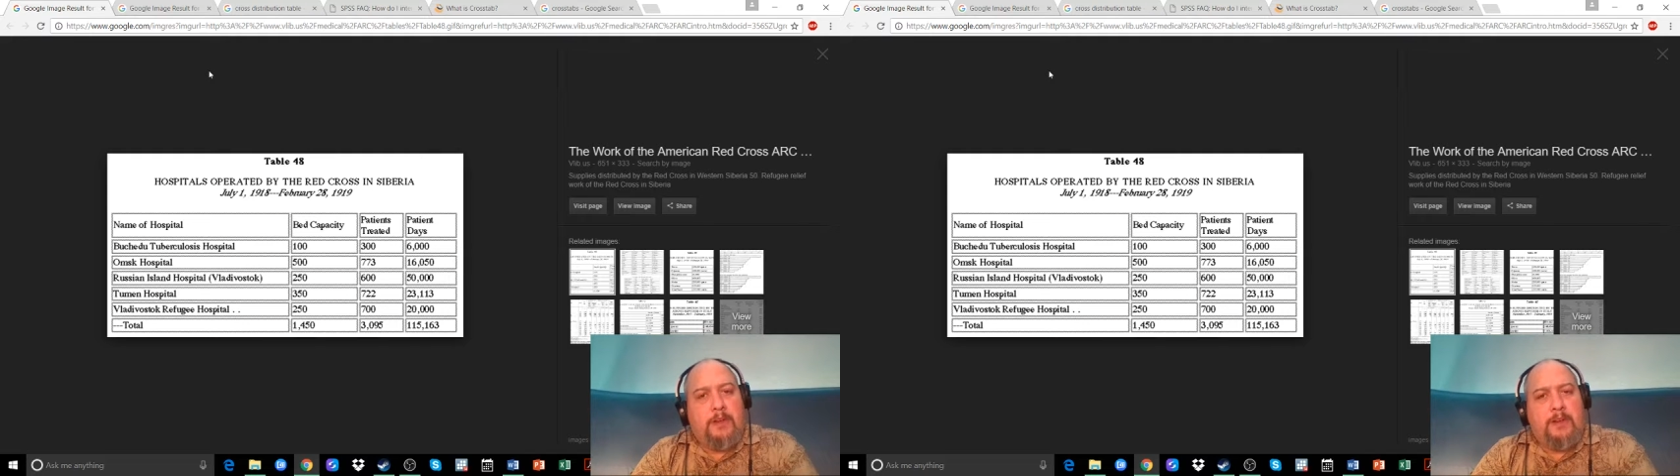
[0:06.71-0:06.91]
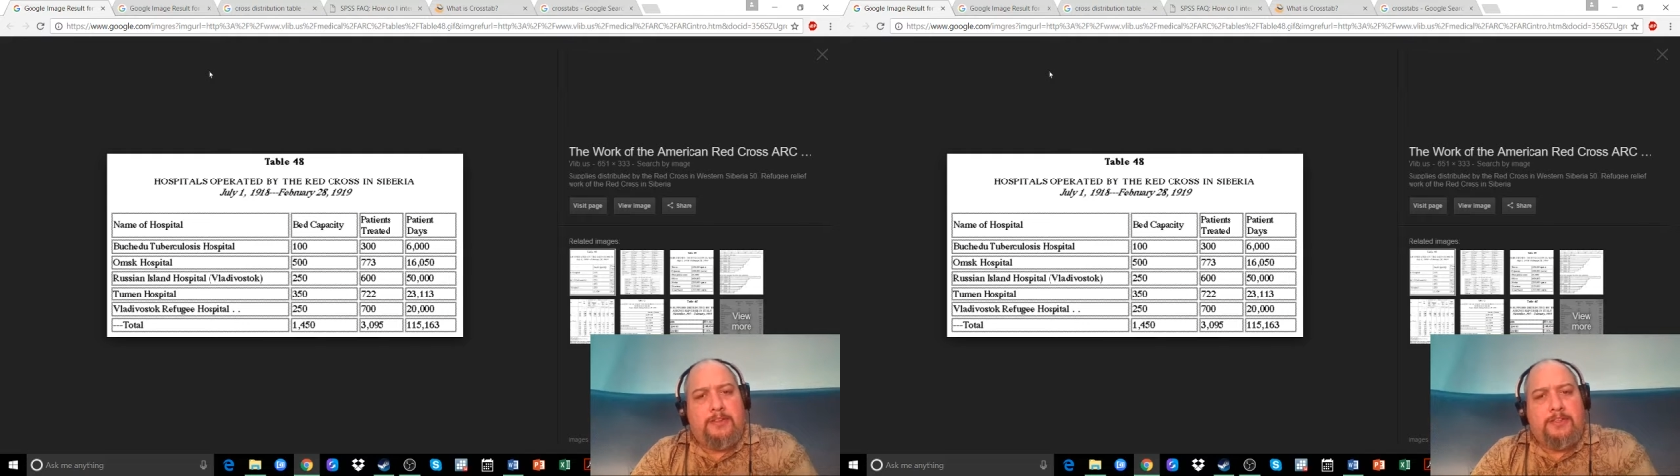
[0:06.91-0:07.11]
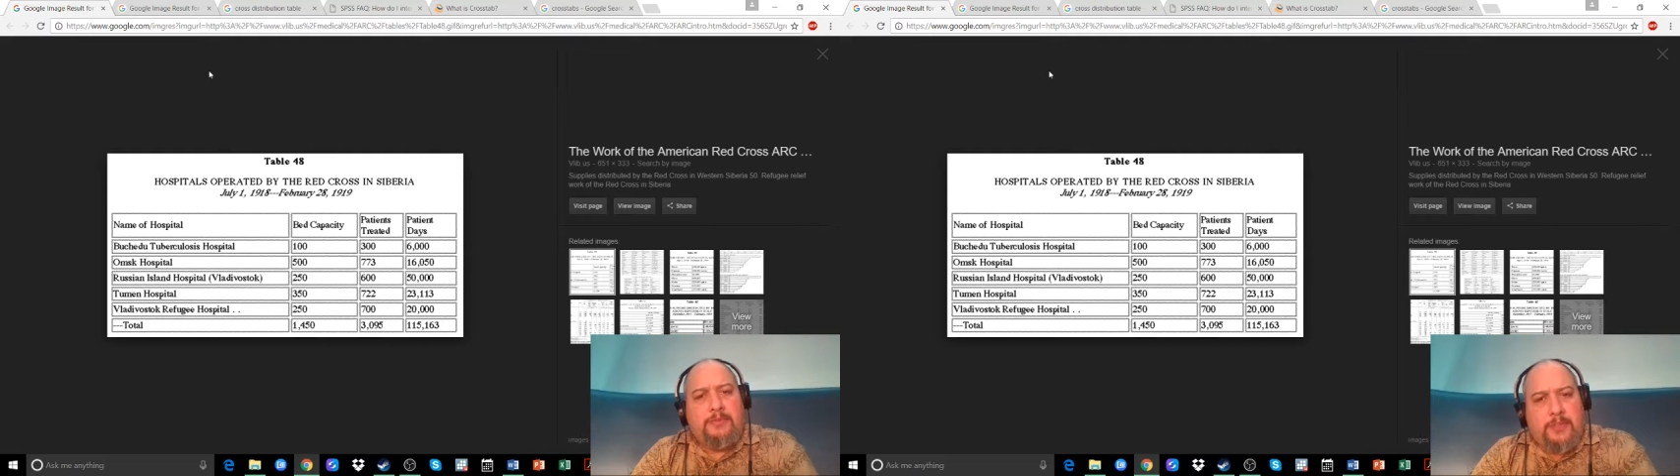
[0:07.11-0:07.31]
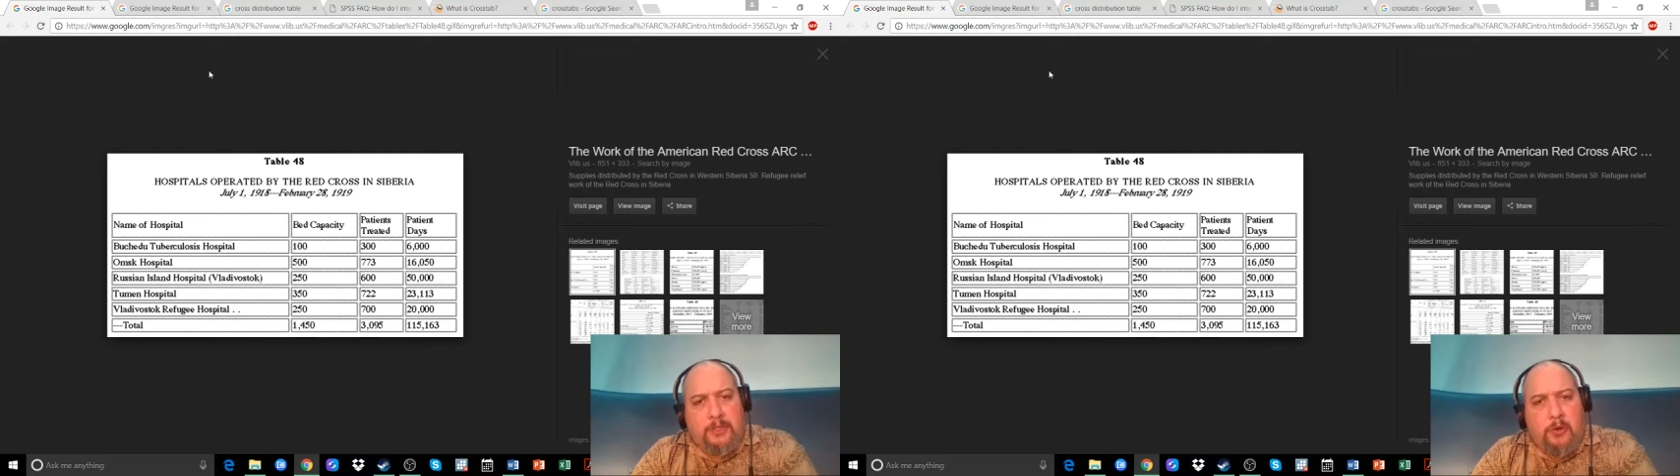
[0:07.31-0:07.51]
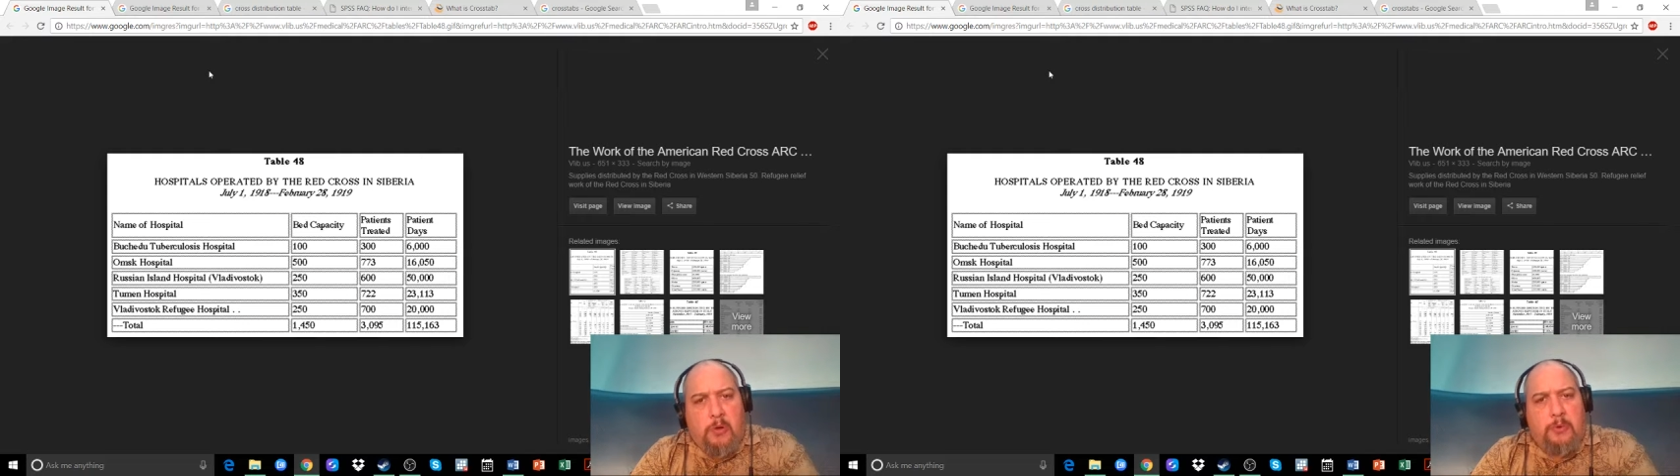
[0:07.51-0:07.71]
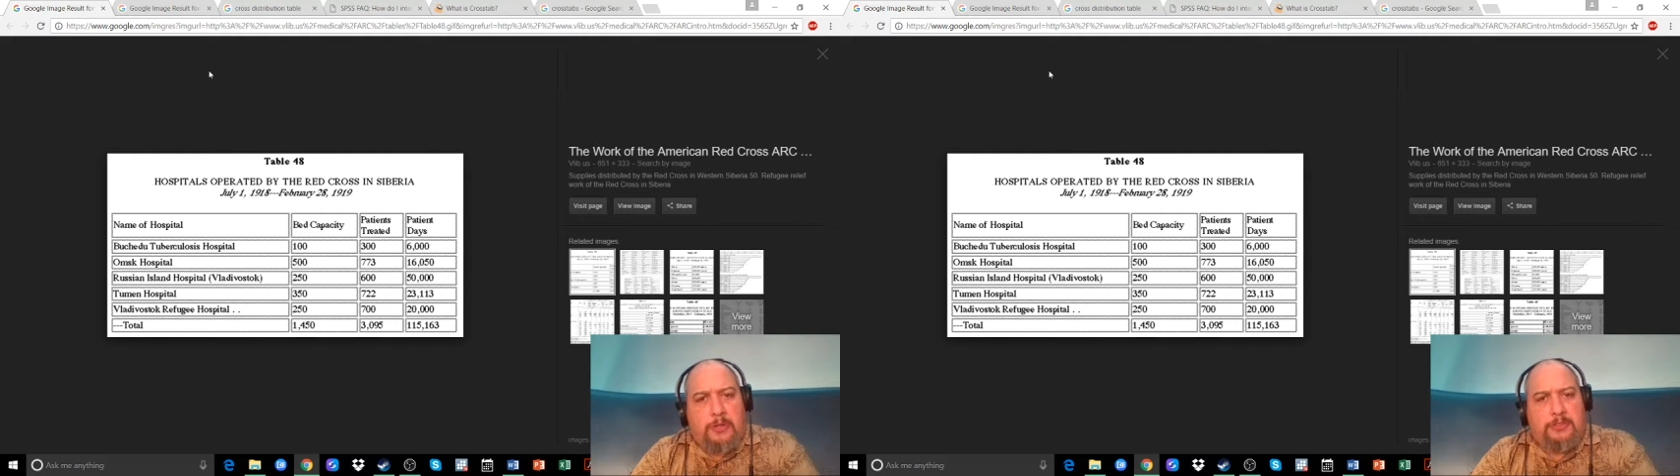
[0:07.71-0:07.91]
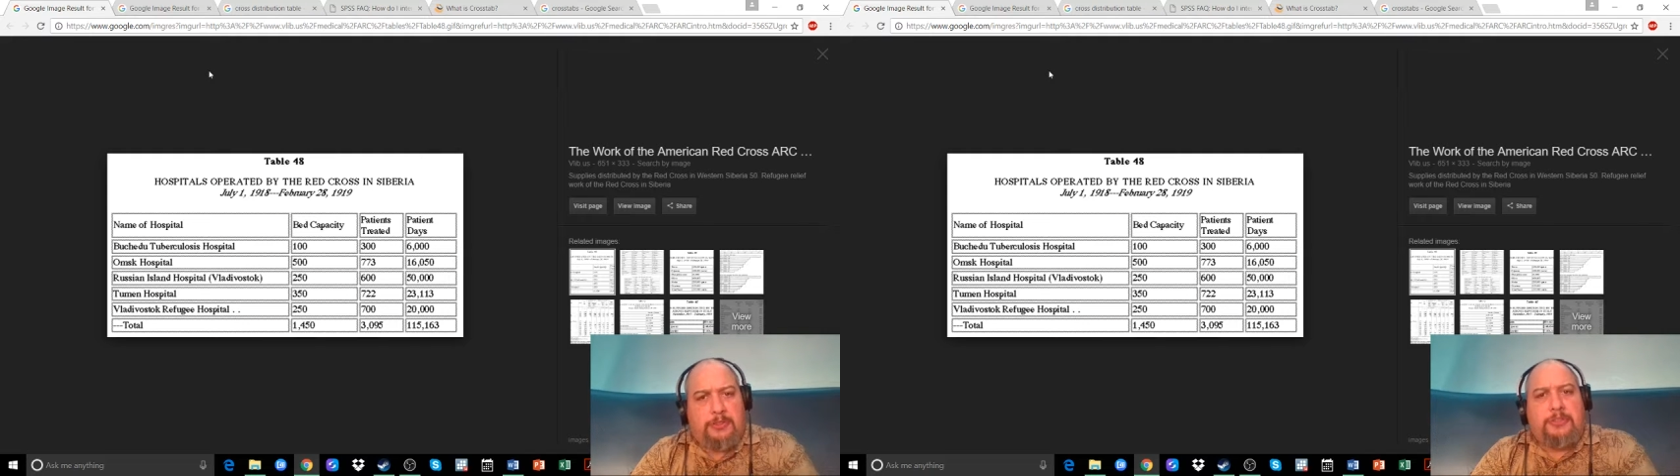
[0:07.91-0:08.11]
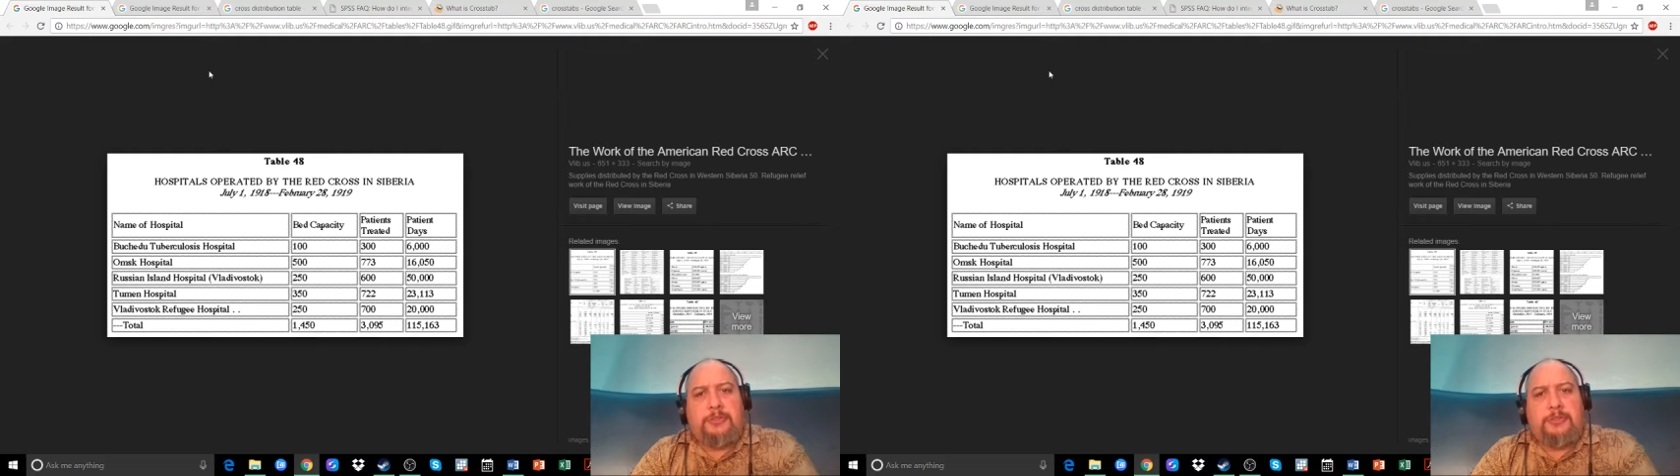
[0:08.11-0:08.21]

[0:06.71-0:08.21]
In this video, I want to address